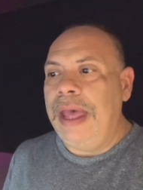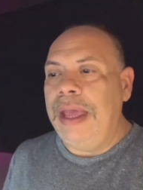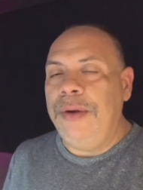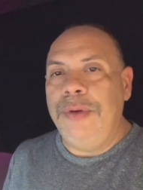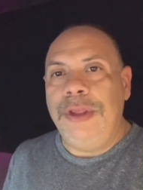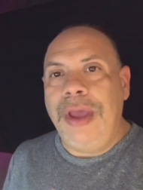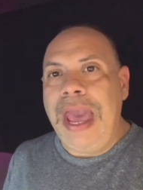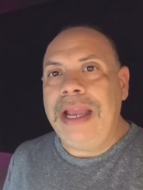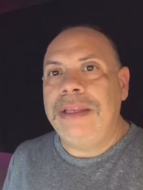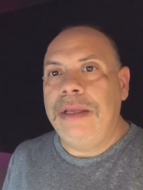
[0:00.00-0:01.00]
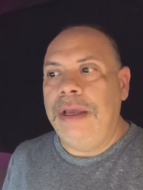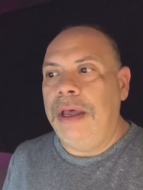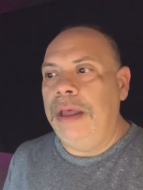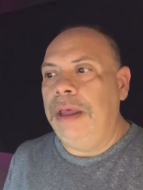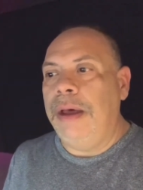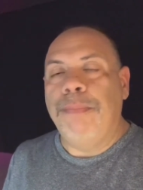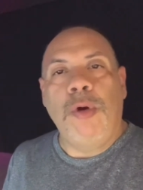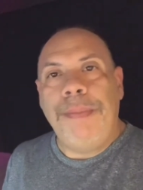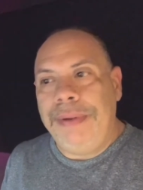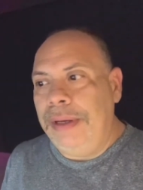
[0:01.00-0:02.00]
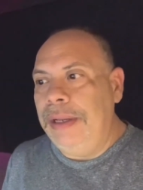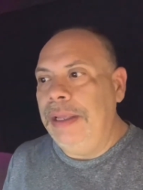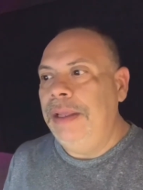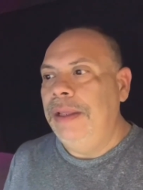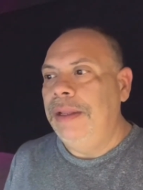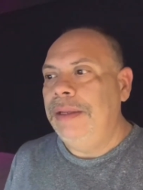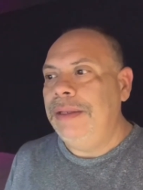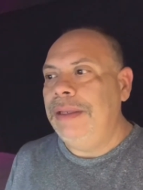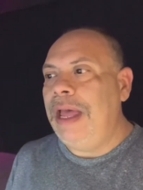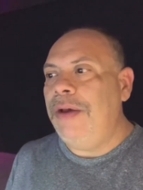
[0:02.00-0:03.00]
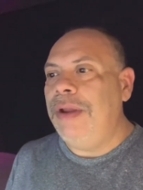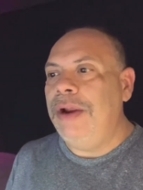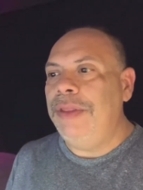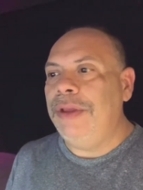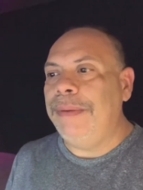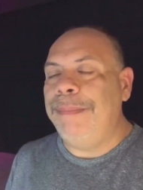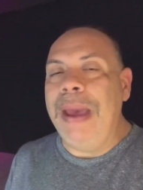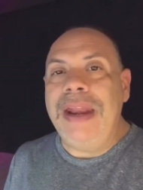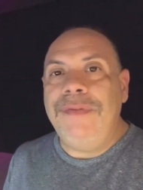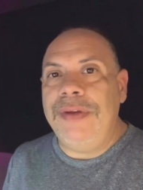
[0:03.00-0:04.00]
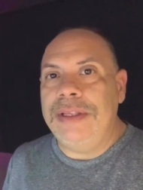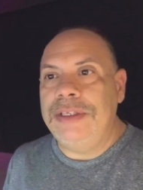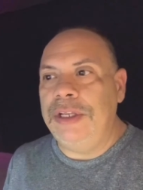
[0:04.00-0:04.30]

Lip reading: when you act appropriately, now here are the benefits,